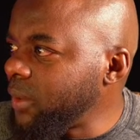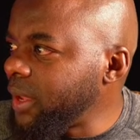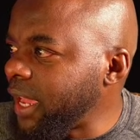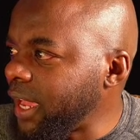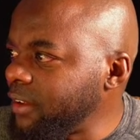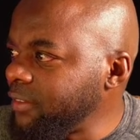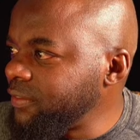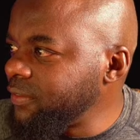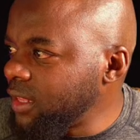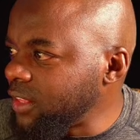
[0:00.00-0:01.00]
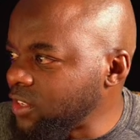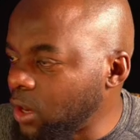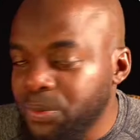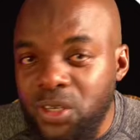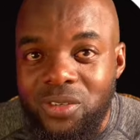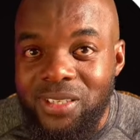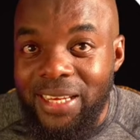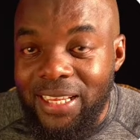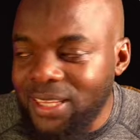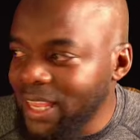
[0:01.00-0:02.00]
we have this option to
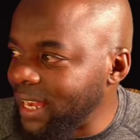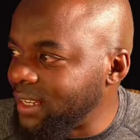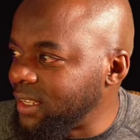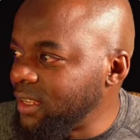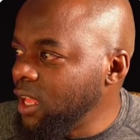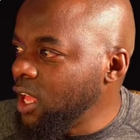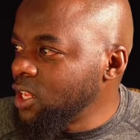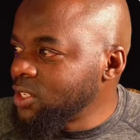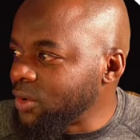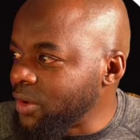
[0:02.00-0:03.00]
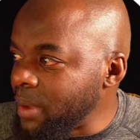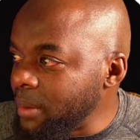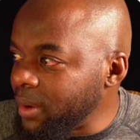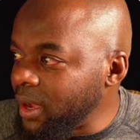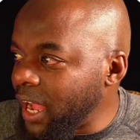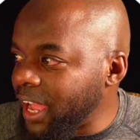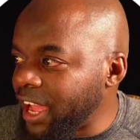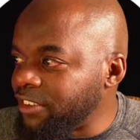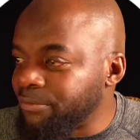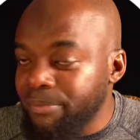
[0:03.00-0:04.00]
select the calendar. So remember, I
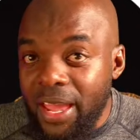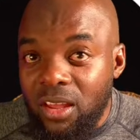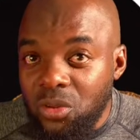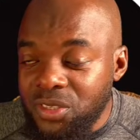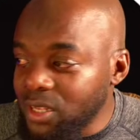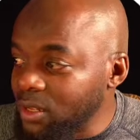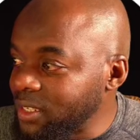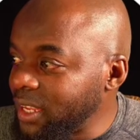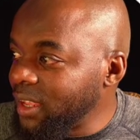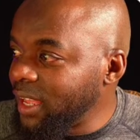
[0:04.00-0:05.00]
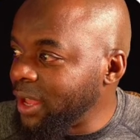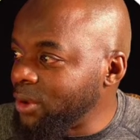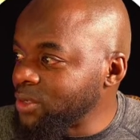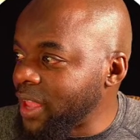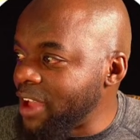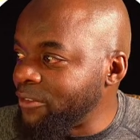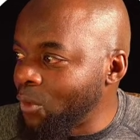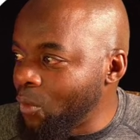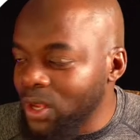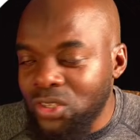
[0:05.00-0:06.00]
have Mak Consulting. I also have
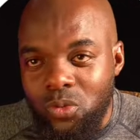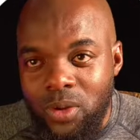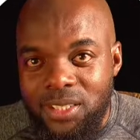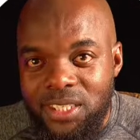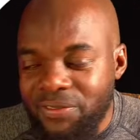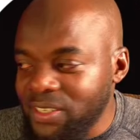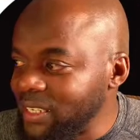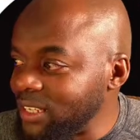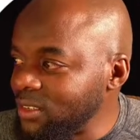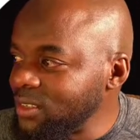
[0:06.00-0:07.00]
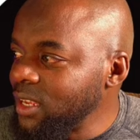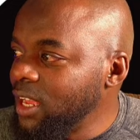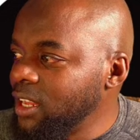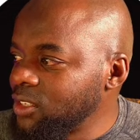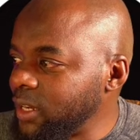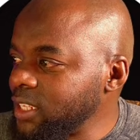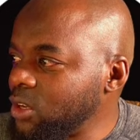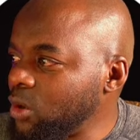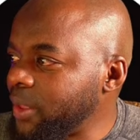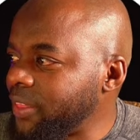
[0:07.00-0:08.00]
one-to-one -one Divi sessions. So let's
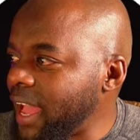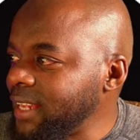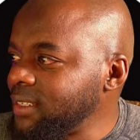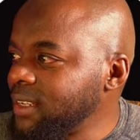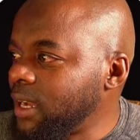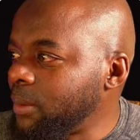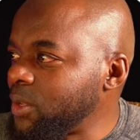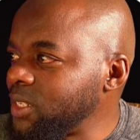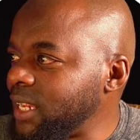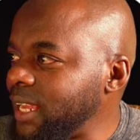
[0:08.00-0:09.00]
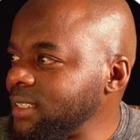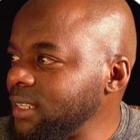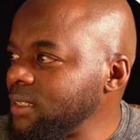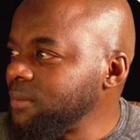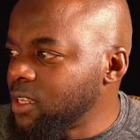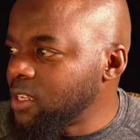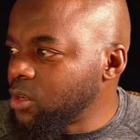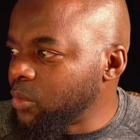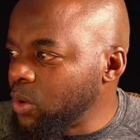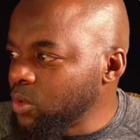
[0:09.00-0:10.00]
go with that. I'm gonna select it. So
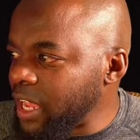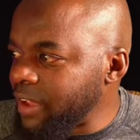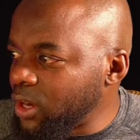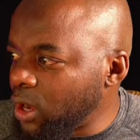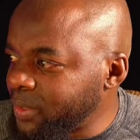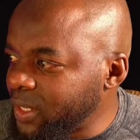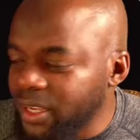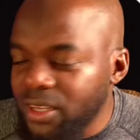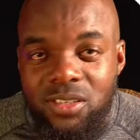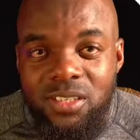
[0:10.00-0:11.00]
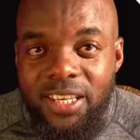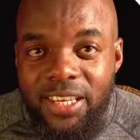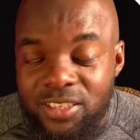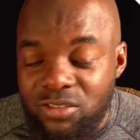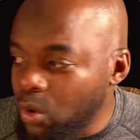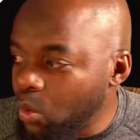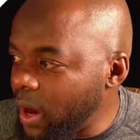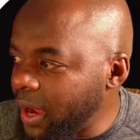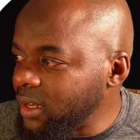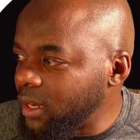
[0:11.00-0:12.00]
we also have an option here to set it as
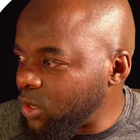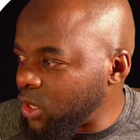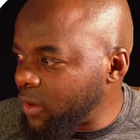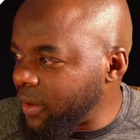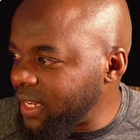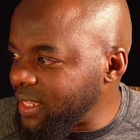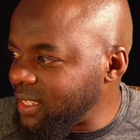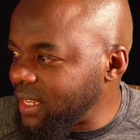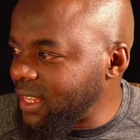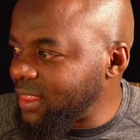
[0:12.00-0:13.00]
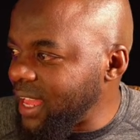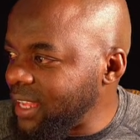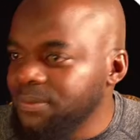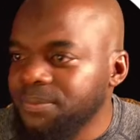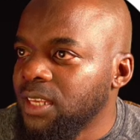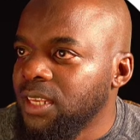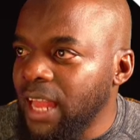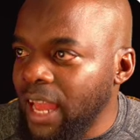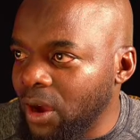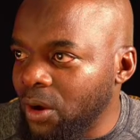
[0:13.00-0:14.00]
required. I'm gonna go ahead and select that.
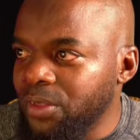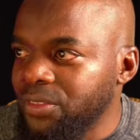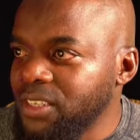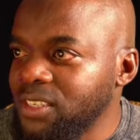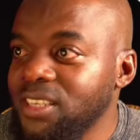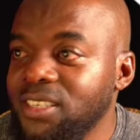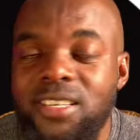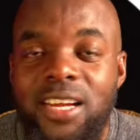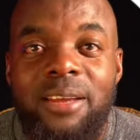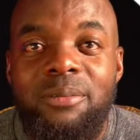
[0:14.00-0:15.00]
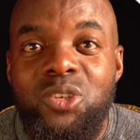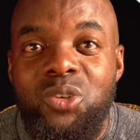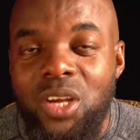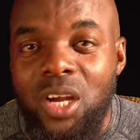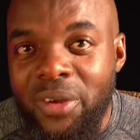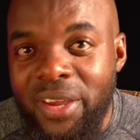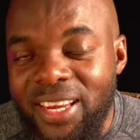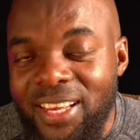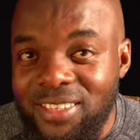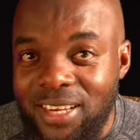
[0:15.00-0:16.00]
Now, this is time to go in
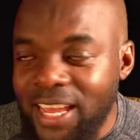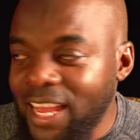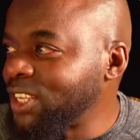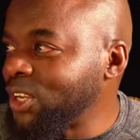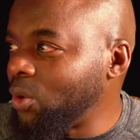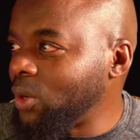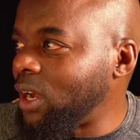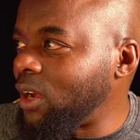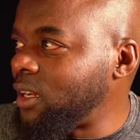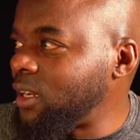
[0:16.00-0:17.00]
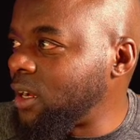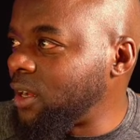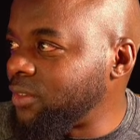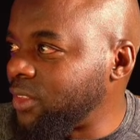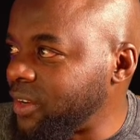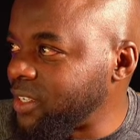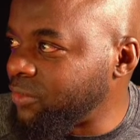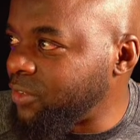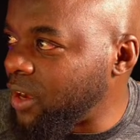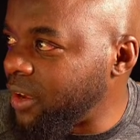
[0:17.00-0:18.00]
and start adding all our, uh, the rest
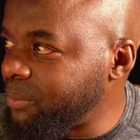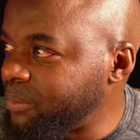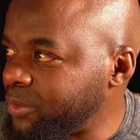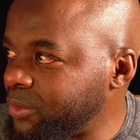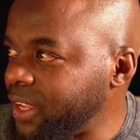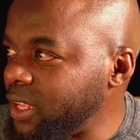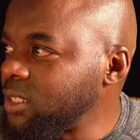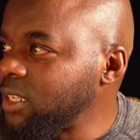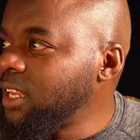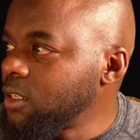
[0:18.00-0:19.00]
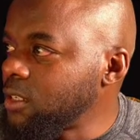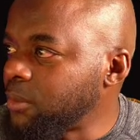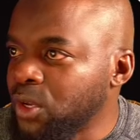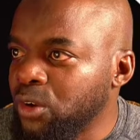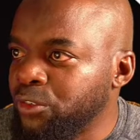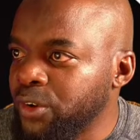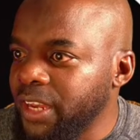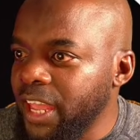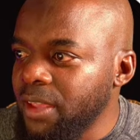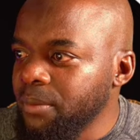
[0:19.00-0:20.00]
of our input fields. So I'm gonna go for
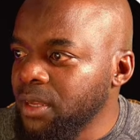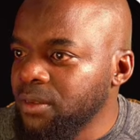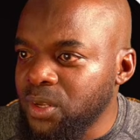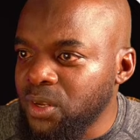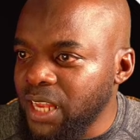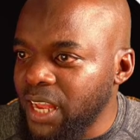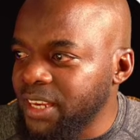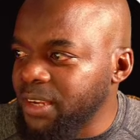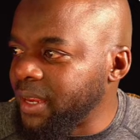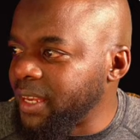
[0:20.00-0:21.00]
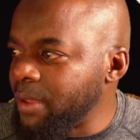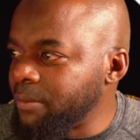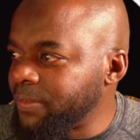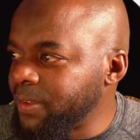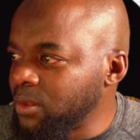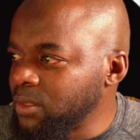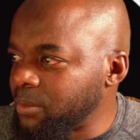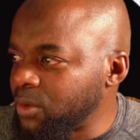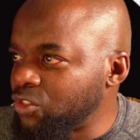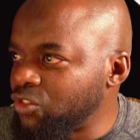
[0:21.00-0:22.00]
name because I need my name field.
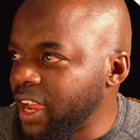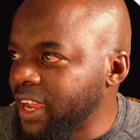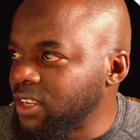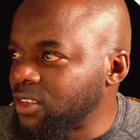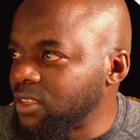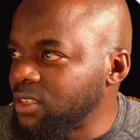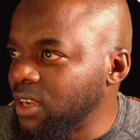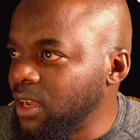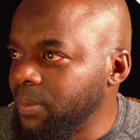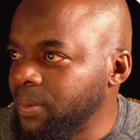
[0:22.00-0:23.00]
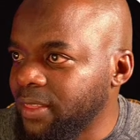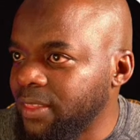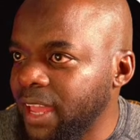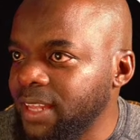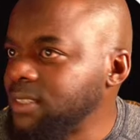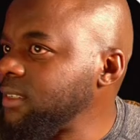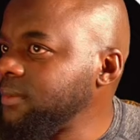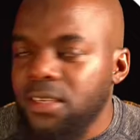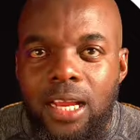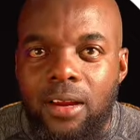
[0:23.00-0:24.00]
I'm gonna drag it to the top like that.
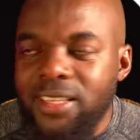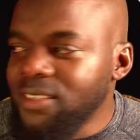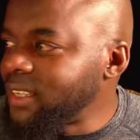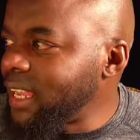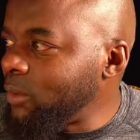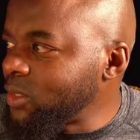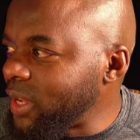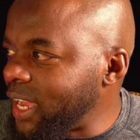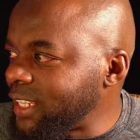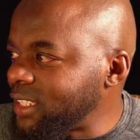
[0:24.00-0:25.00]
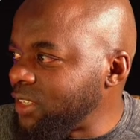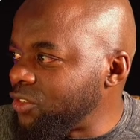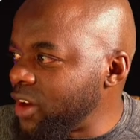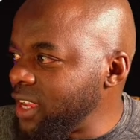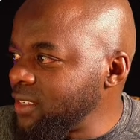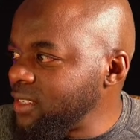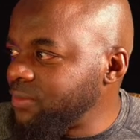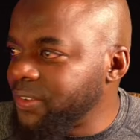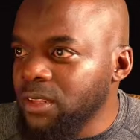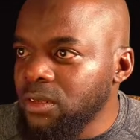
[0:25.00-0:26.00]
Now, let's say I want to add an address
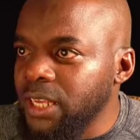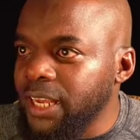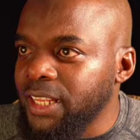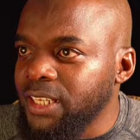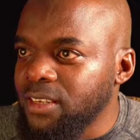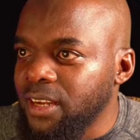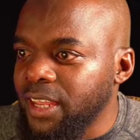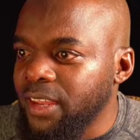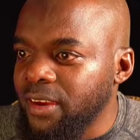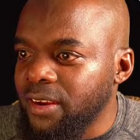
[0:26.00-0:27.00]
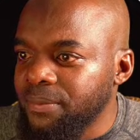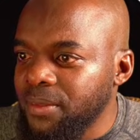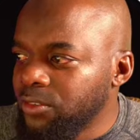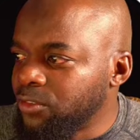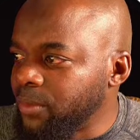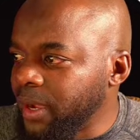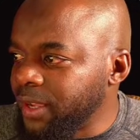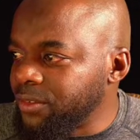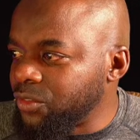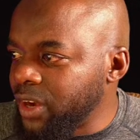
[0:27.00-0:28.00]
field. I can just click here for my
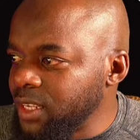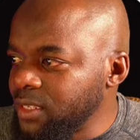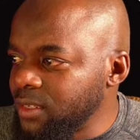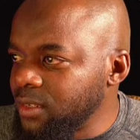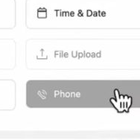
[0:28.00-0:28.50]
address.